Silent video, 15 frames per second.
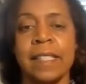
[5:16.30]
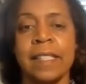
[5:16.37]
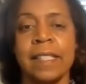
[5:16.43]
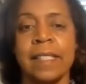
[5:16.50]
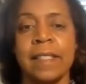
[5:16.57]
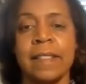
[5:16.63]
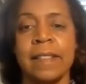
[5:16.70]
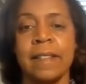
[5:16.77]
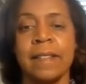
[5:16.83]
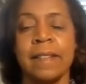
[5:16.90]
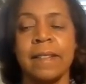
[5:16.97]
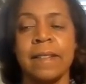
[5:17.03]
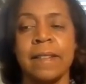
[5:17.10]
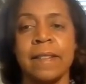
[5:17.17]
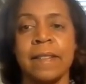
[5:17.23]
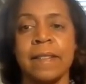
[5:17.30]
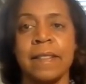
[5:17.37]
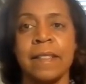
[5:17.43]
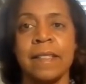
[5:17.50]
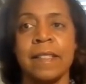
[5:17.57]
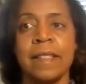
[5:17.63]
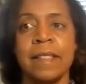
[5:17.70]

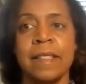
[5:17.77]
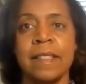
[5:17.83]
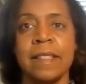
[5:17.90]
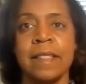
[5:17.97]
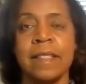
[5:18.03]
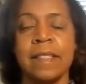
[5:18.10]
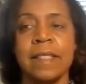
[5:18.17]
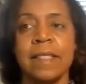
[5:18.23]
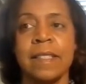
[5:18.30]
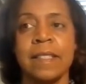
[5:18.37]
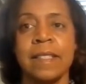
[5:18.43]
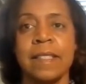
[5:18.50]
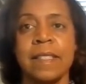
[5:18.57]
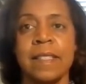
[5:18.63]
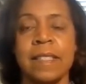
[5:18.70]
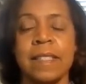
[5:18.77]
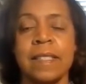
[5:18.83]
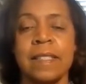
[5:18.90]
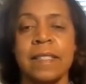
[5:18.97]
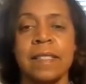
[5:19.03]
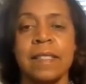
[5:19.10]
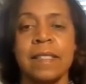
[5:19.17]

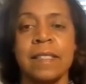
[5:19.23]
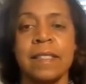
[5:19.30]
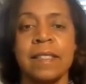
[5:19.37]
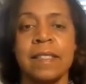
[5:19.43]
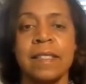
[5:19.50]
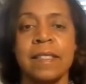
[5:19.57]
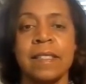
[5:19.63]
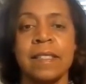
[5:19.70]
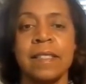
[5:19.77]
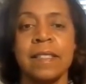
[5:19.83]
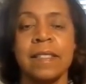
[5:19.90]
(silent)